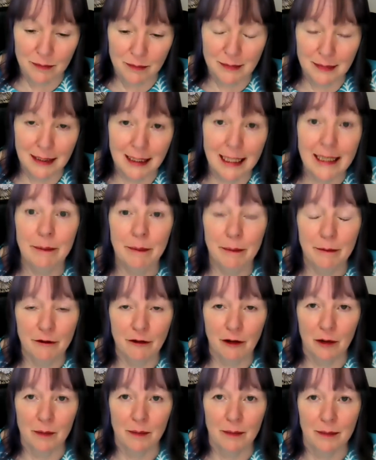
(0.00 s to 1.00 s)

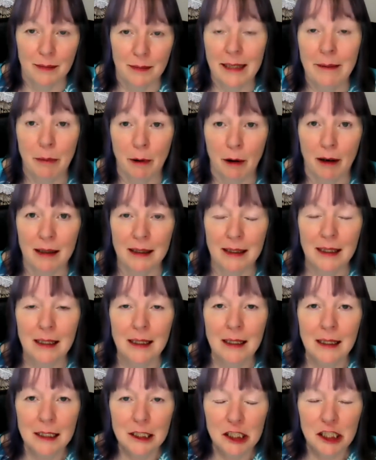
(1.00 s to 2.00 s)
Libra.
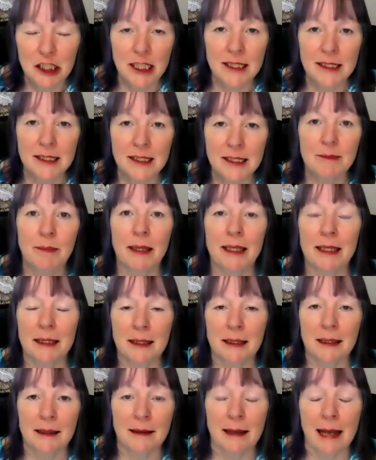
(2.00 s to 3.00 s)
She's
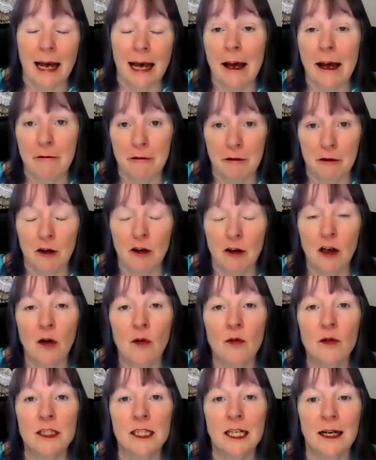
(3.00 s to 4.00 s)
been there for a
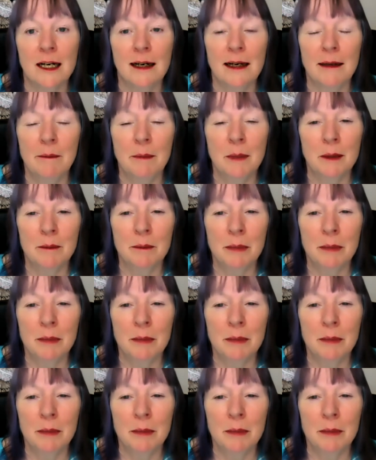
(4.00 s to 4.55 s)
long time,